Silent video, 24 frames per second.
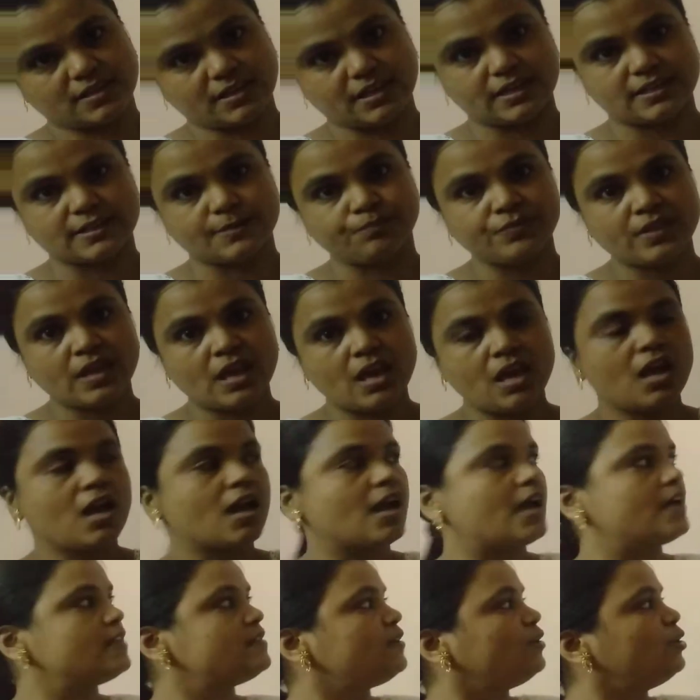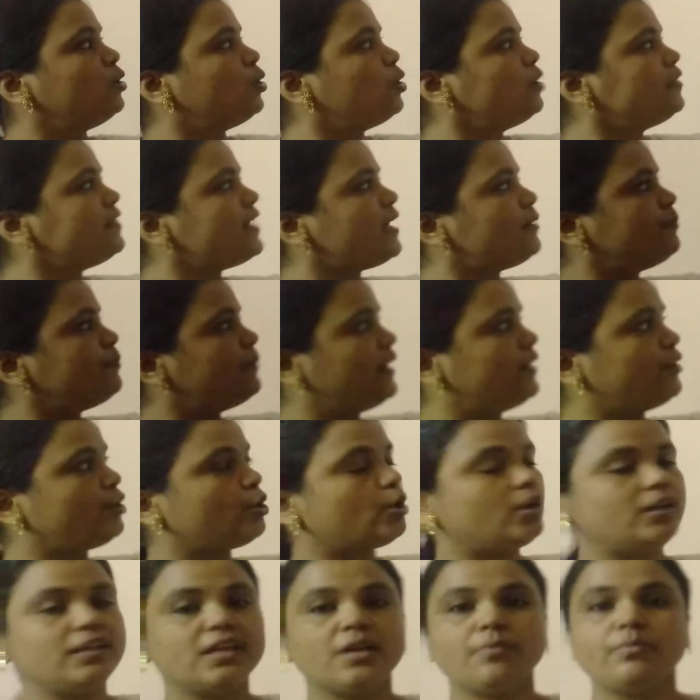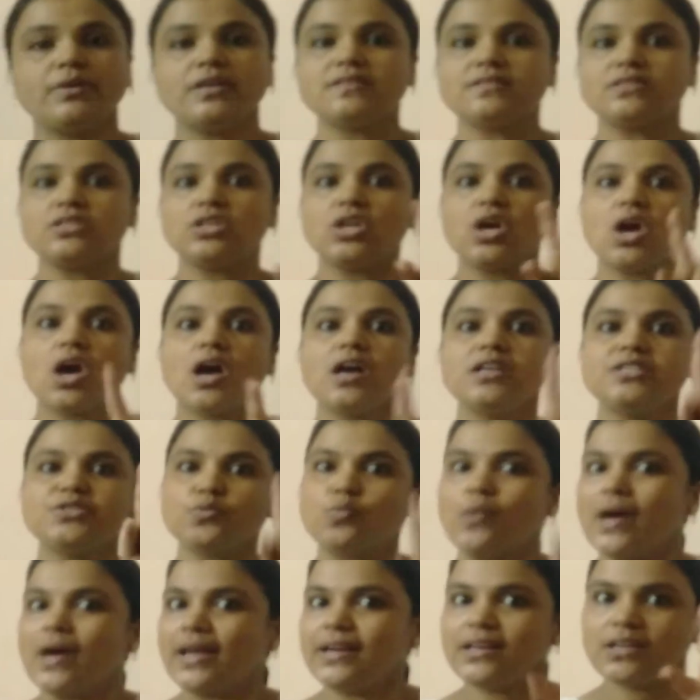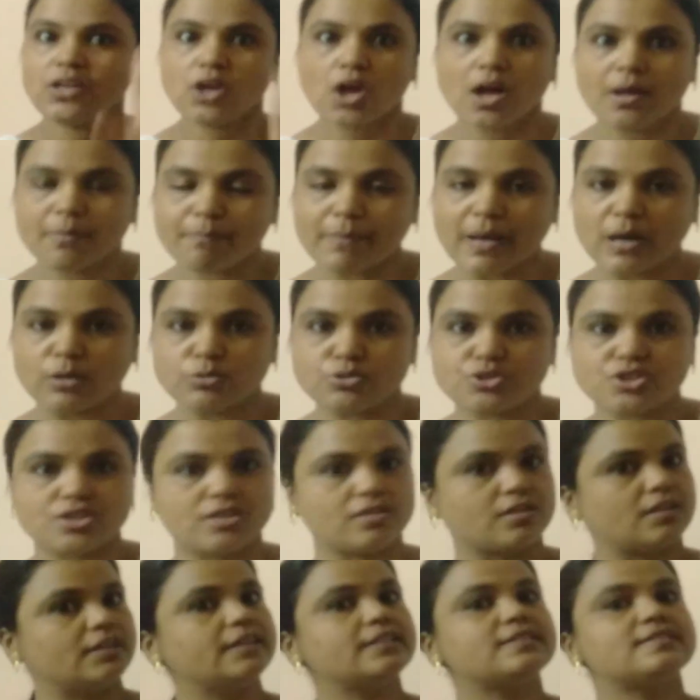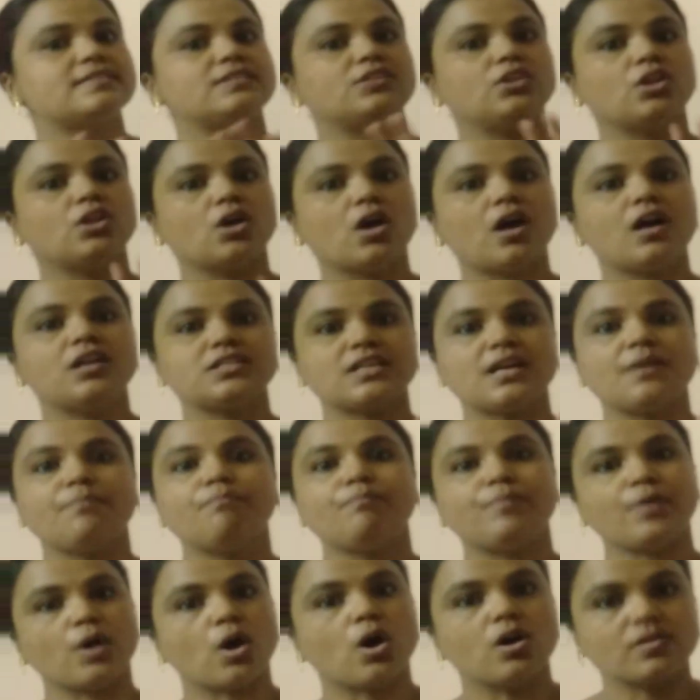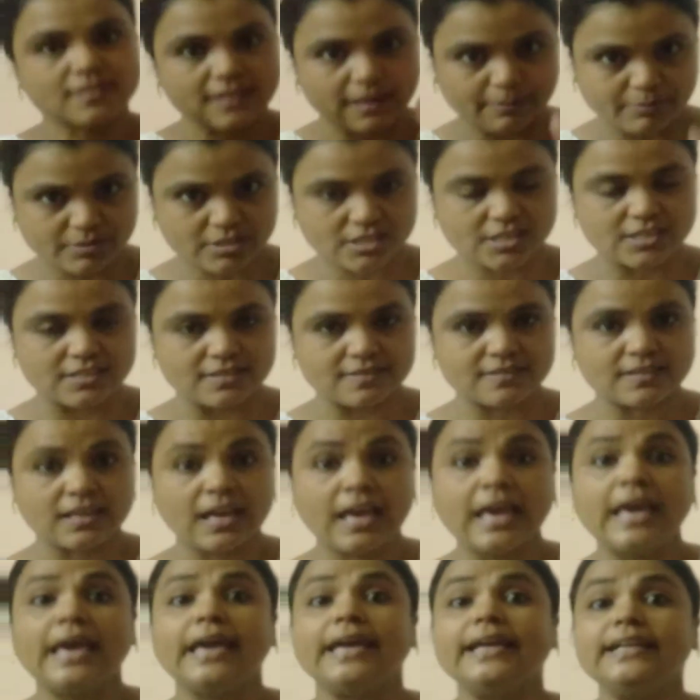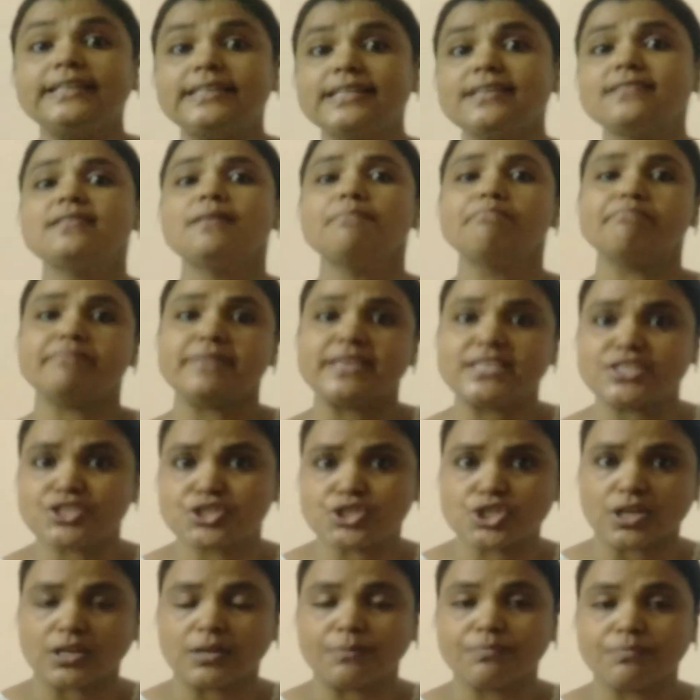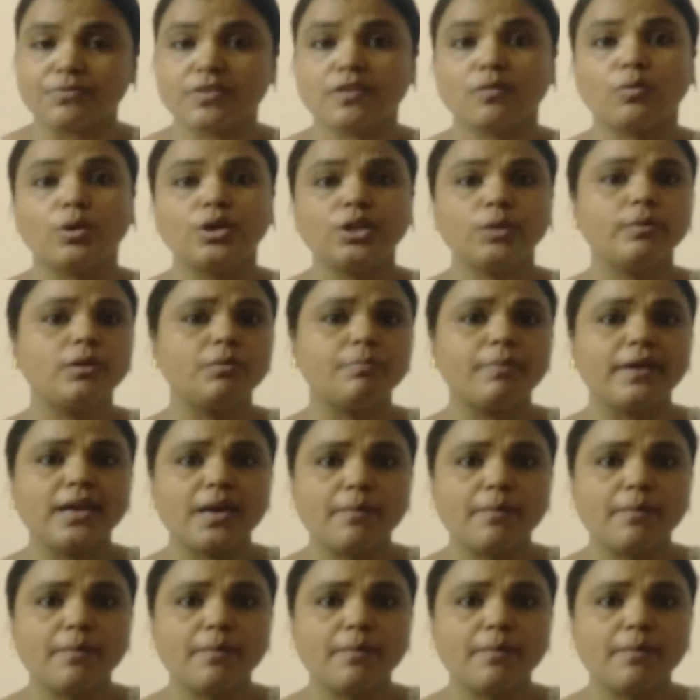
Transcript: in it. As you know that petroleum is not one compound, children. It's not a pure substance. It is a mixture. So what do you mean by